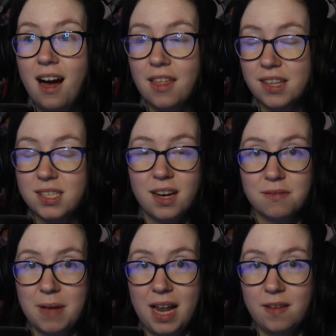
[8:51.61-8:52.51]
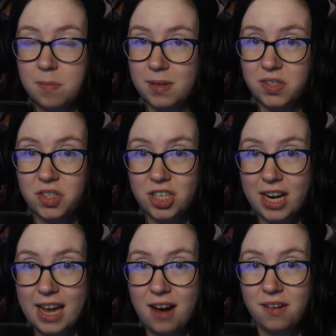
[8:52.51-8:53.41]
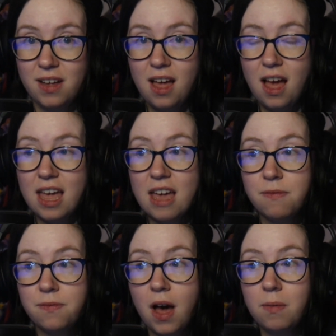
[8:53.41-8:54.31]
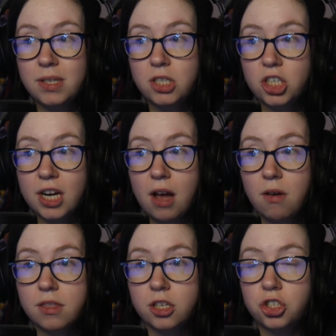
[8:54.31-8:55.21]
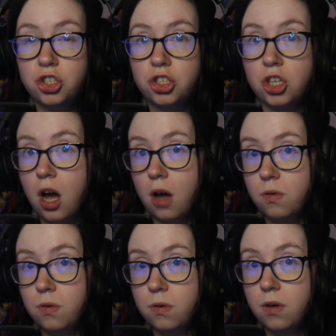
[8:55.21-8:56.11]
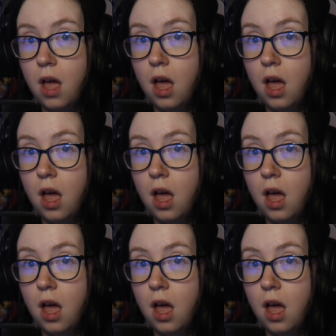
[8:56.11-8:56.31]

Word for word: other stuff from Helluva Boss to check out. If I were to check out the show,